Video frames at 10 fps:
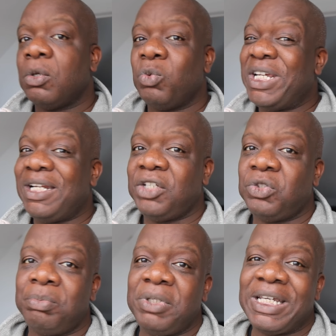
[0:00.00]
really
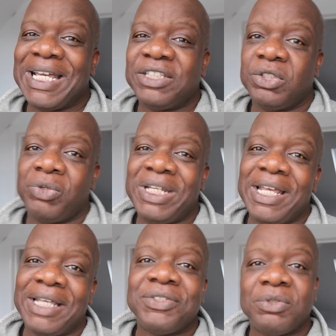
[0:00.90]
should be a category
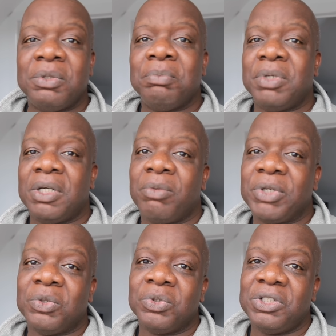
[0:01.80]
S but are
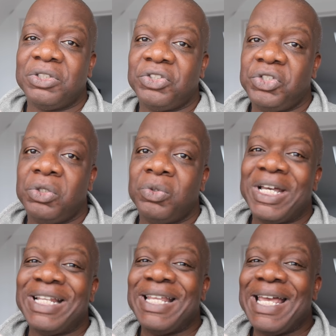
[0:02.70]
recorded as U
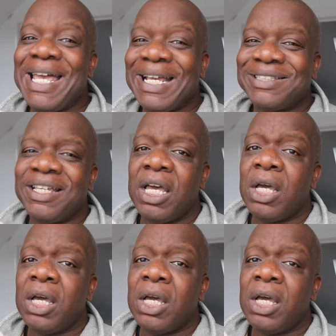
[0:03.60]
and X,